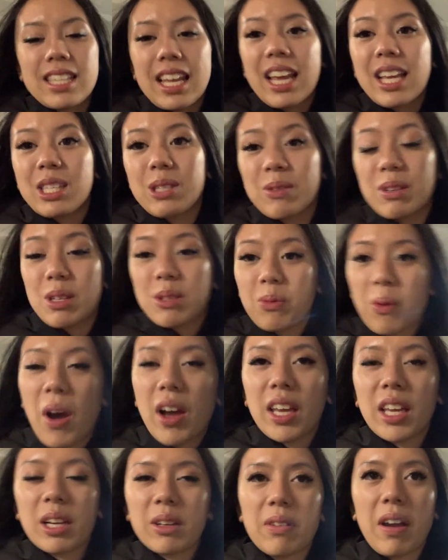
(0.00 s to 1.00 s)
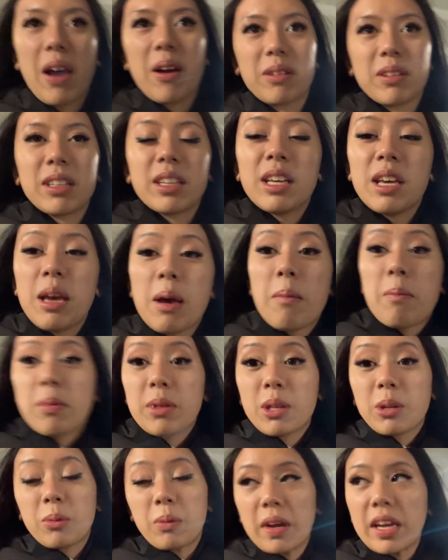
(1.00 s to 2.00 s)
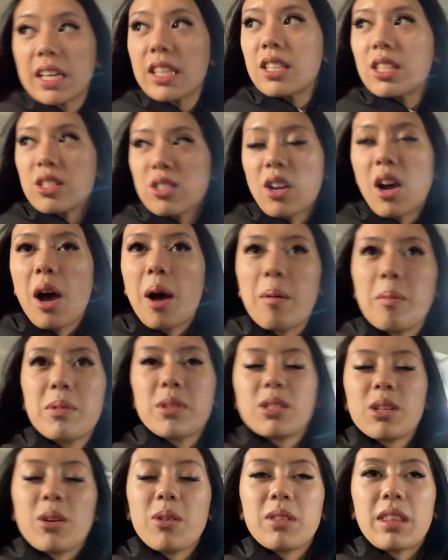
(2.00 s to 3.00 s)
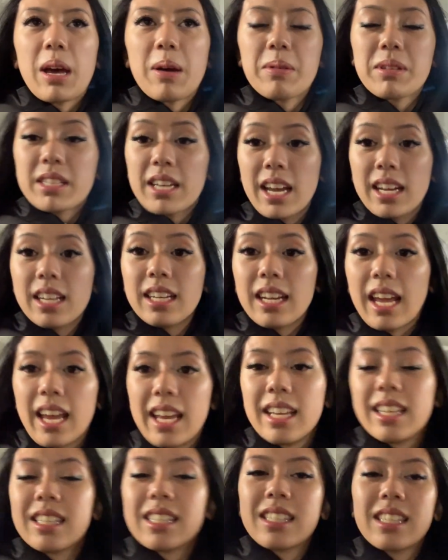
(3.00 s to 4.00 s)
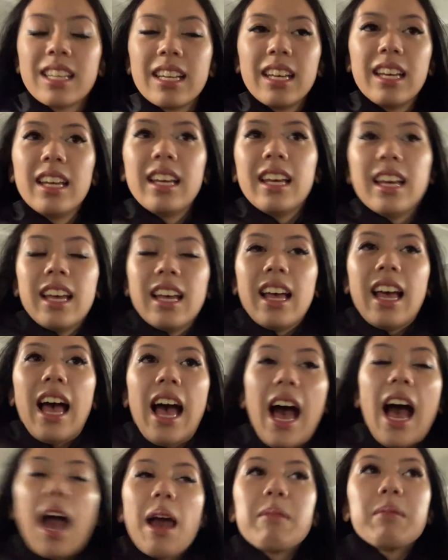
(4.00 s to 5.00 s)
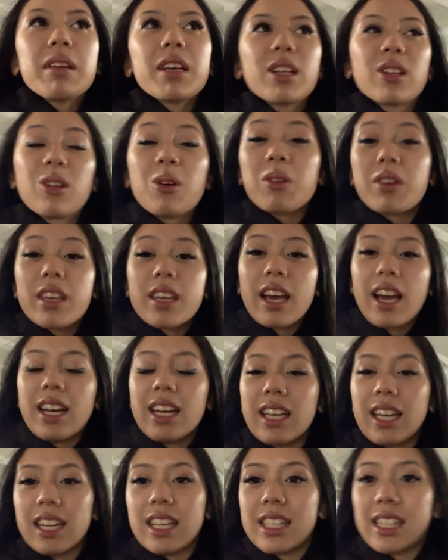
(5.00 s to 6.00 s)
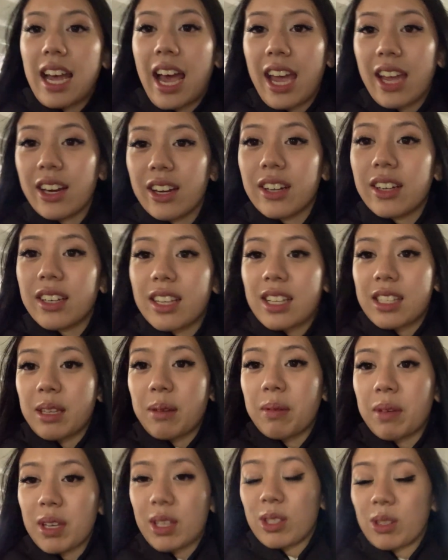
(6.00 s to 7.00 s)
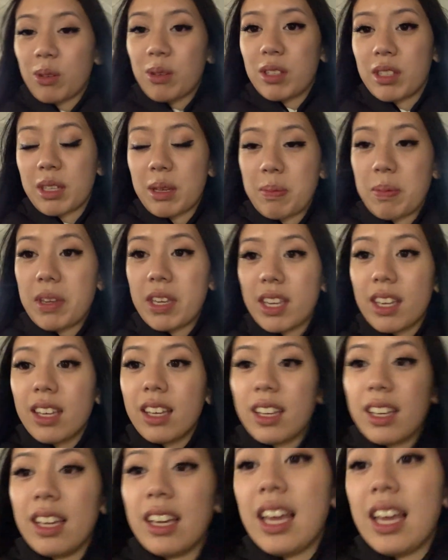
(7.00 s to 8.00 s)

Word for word: Day, so we're just walking around but the rain stopped, so that was kind of nice. I'm like Loki, kind of getting tired because I'm like so sleepy.